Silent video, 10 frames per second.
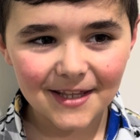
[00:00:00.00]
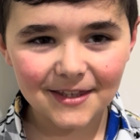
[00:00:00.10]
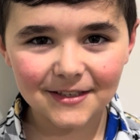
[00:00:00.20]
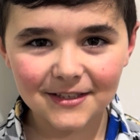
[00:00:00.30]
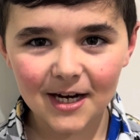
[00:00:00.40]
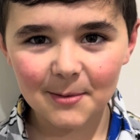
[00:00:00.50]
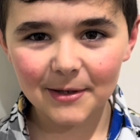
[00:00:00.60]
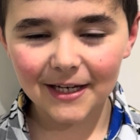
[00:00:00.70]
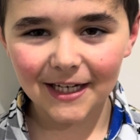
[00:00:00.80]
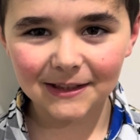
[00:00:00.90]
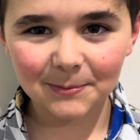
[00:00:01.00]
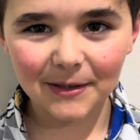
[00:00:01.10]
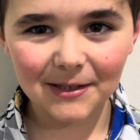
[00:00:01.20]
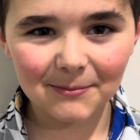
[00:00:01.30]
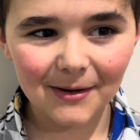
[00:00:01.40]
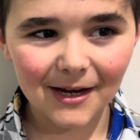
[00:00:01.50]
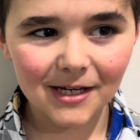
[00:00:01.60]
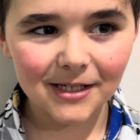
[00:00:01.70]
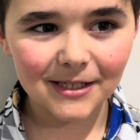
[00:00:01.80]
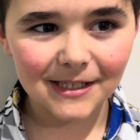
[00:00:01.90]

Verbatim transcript: The timing has been bad.